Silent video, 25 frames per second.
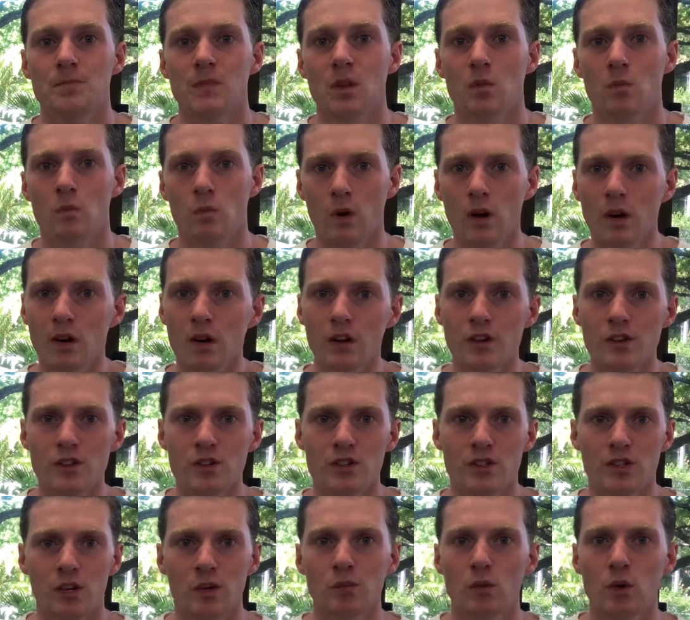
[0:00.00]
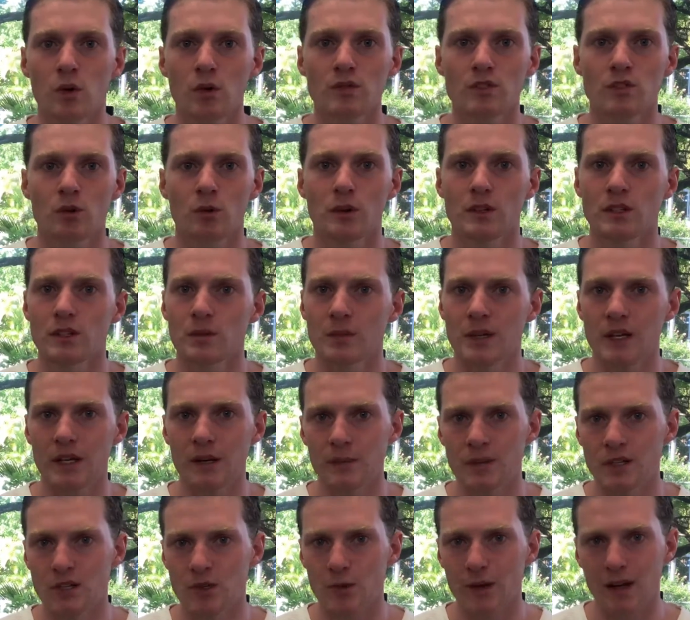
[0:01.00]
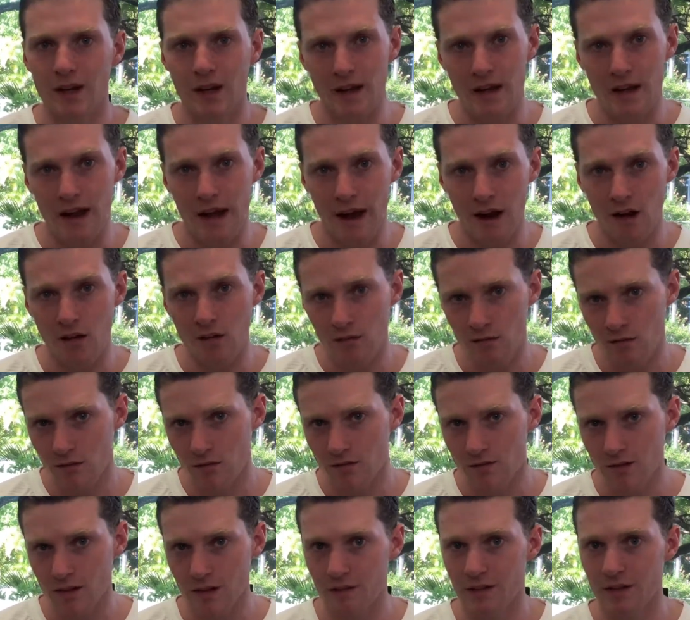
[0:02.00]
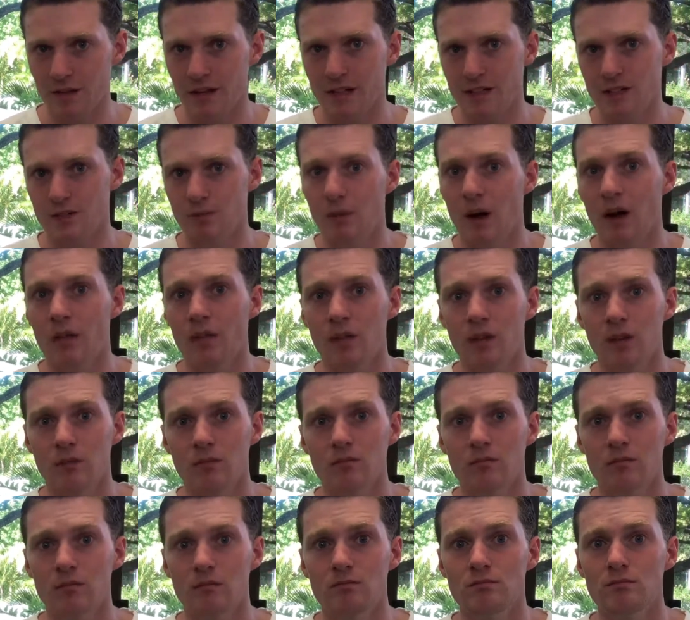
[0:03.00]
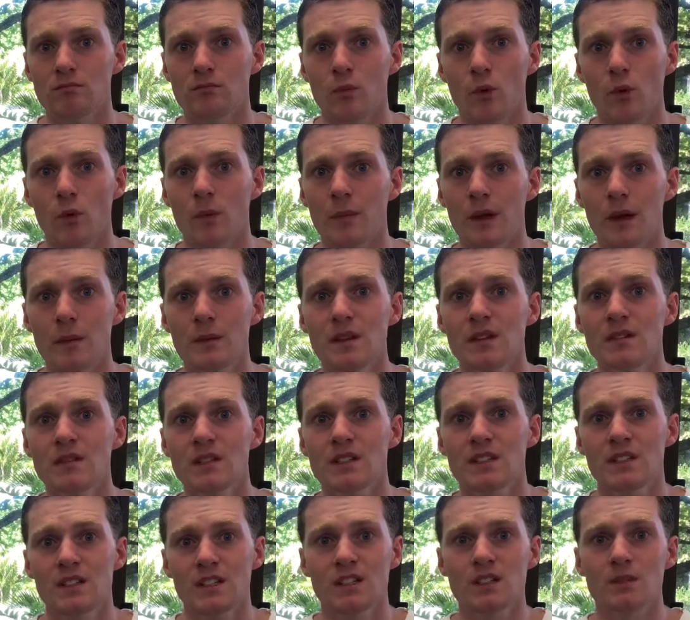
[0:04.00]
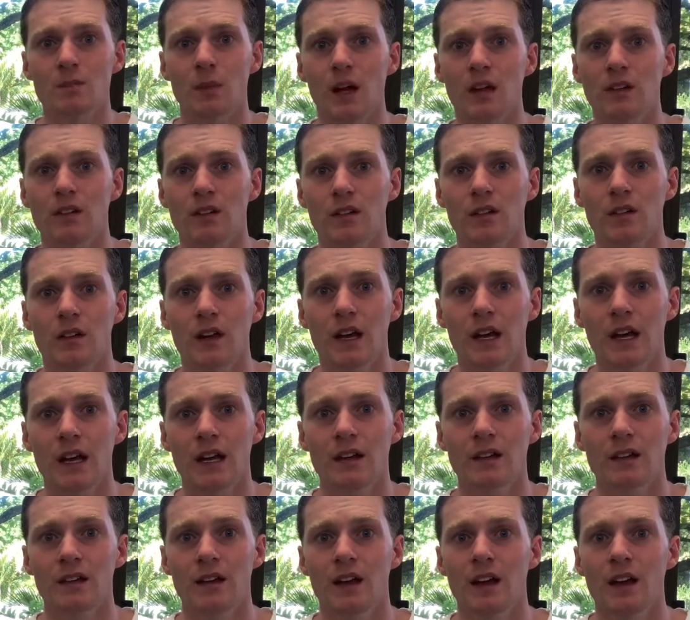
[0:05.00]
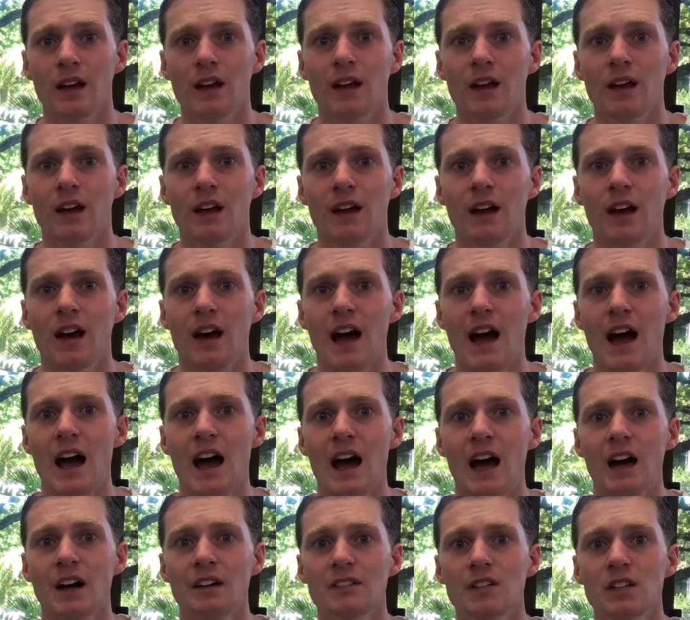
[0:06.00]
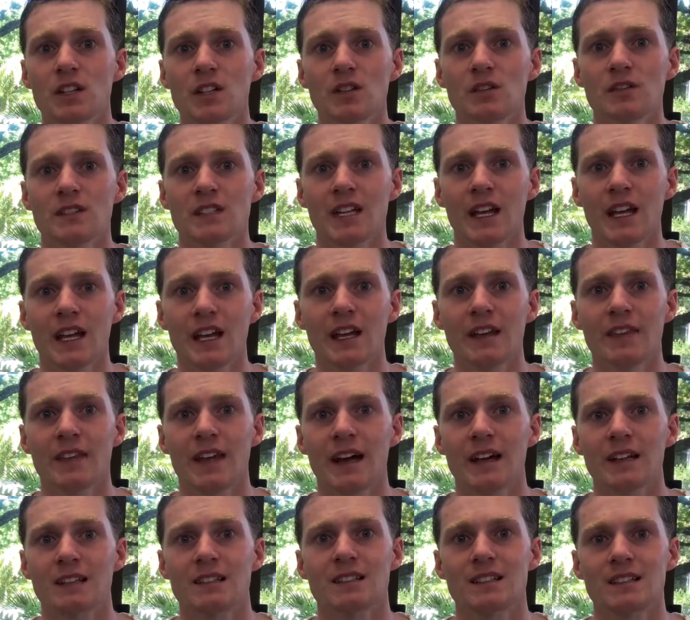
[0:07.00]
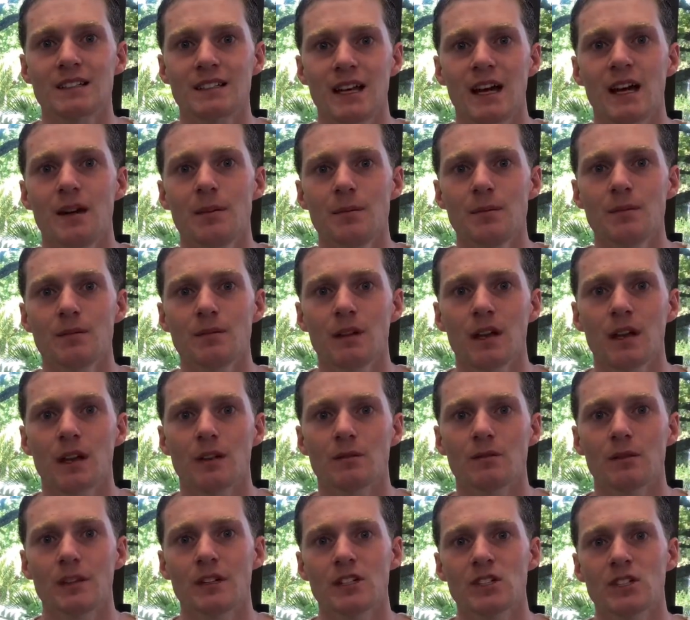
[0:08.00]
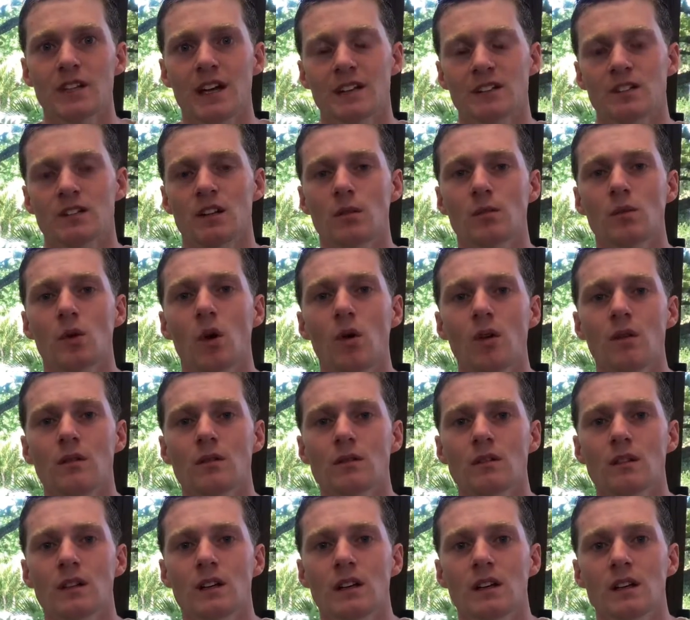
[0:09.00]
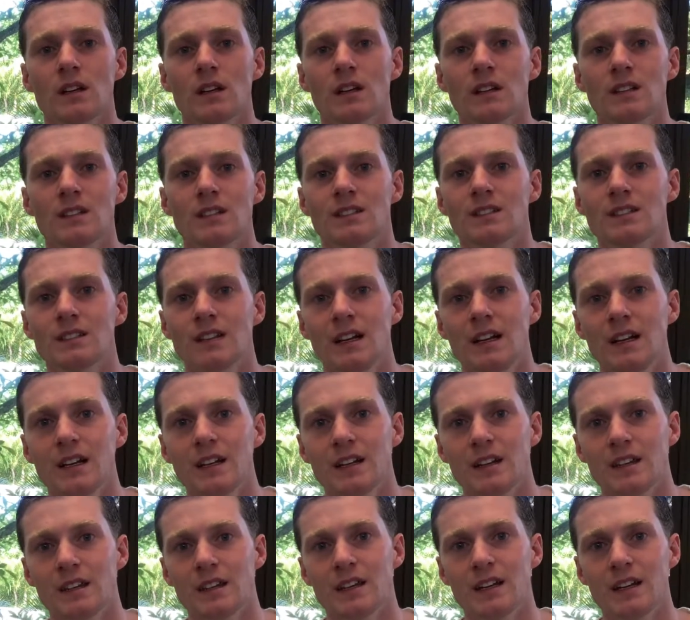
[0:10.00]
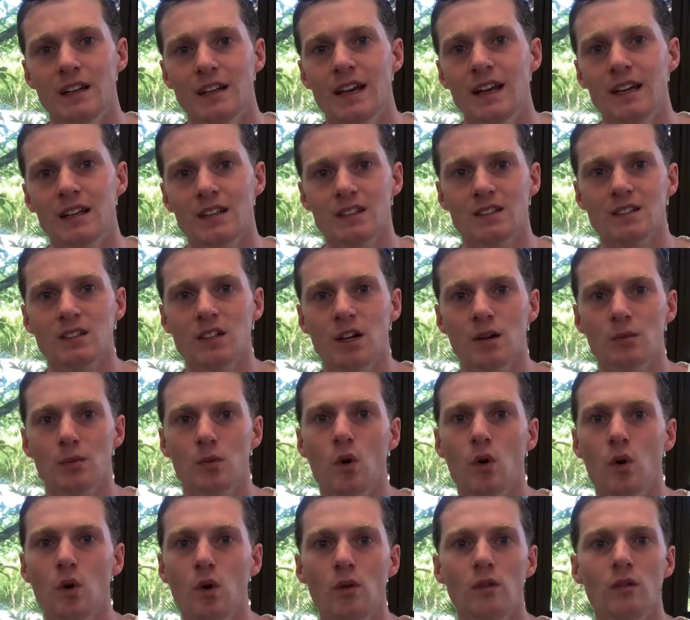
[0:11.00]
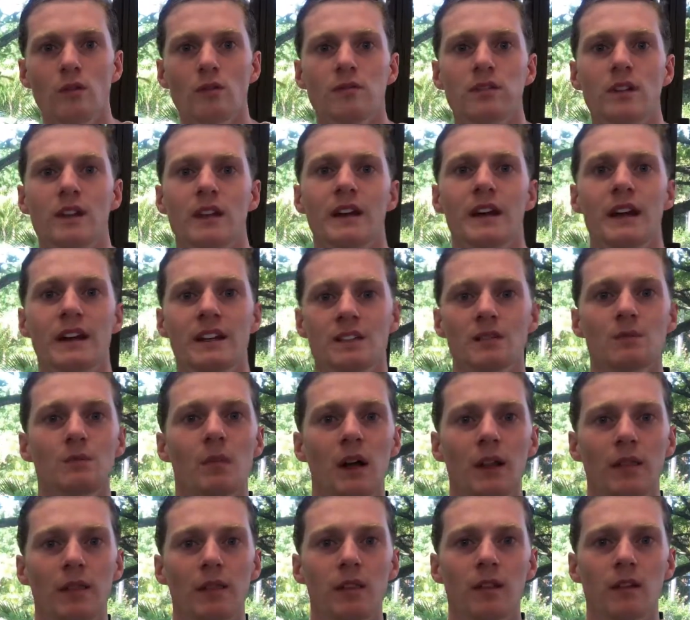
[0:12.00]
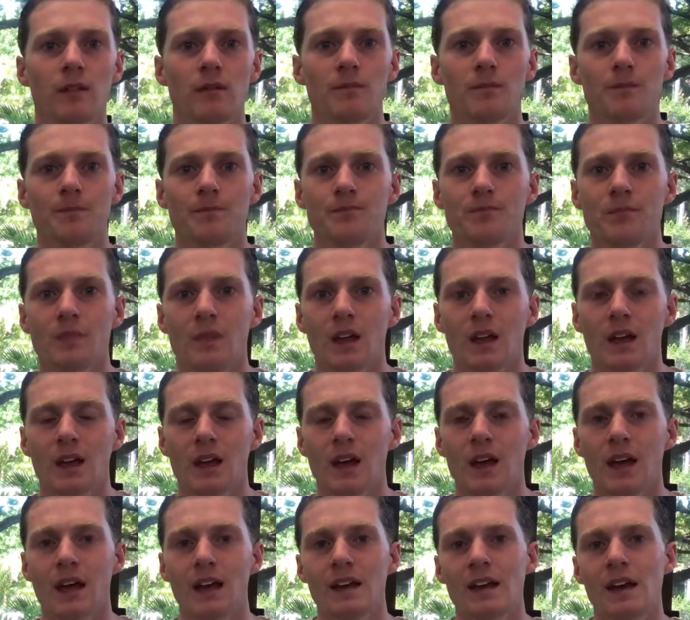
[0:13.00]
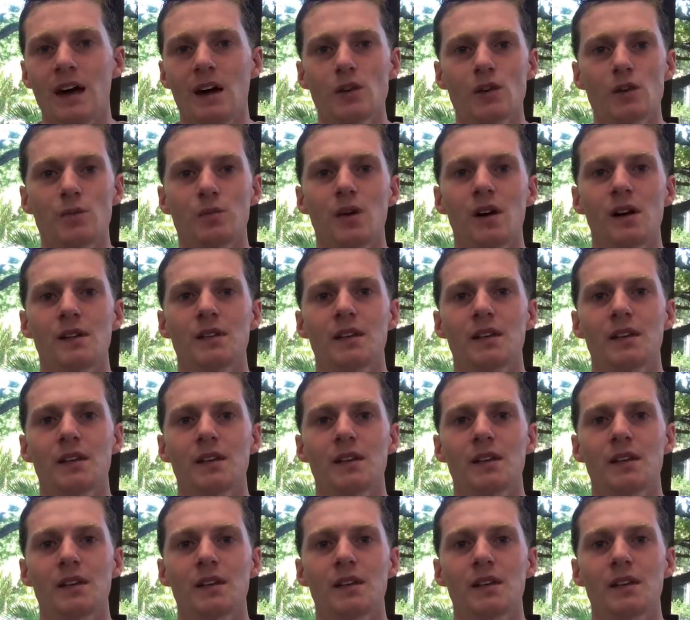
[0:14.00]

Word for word: what are your sub goals going to be between now and the next month, or maybe even six months? And after you've taken that step and reached that sub goal, set the next sub goal for the next month. And now you're probably